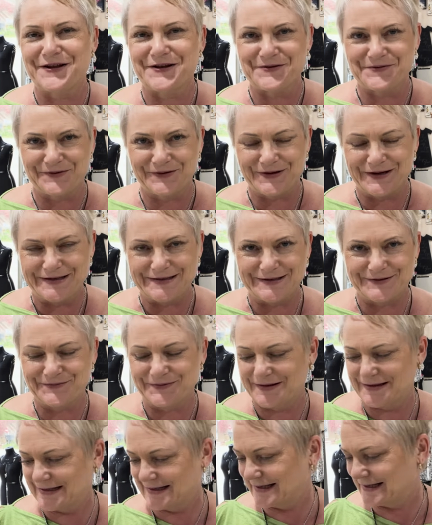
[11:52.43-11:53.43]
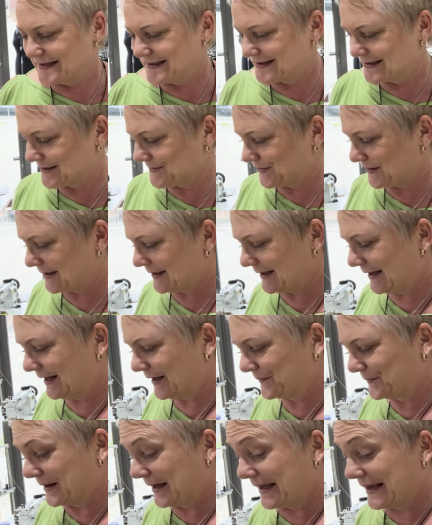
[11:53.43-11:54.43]
what I did with the kids. But
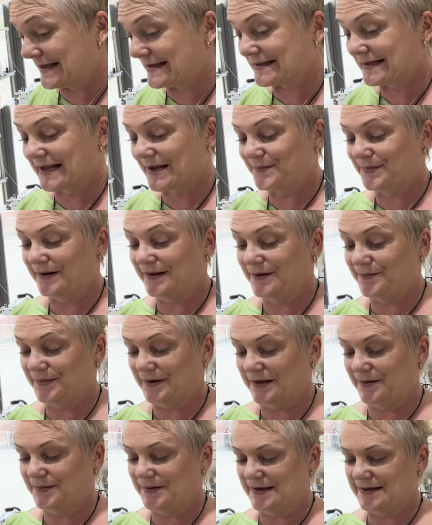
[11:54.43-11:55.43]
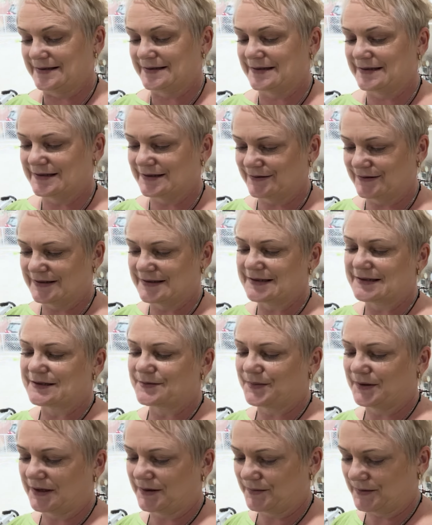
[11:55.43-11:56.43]
anyway, here's a couple of the bigger pieces. Well, this is a
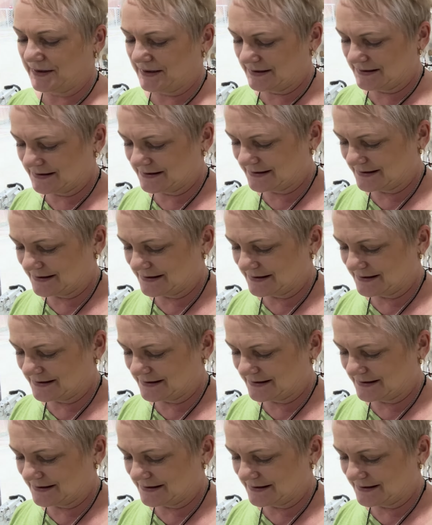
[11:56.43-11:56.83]
bigger piece.